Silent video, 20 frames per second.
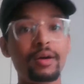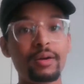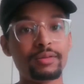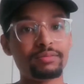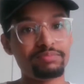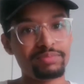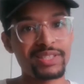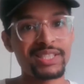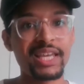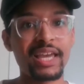
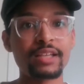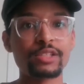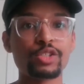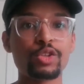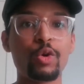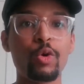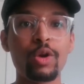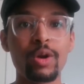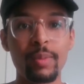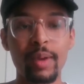Sans the
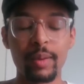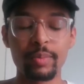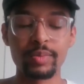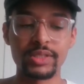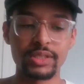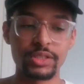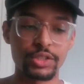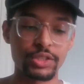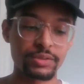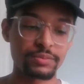quarterback
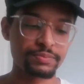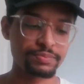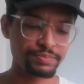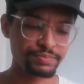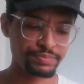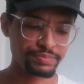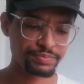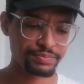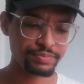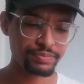position.
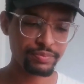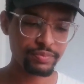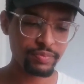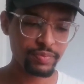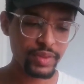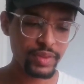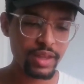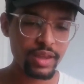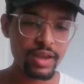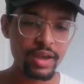
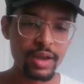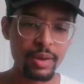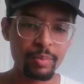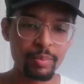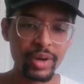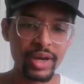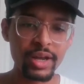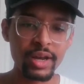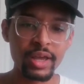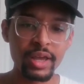
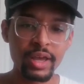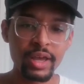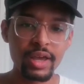But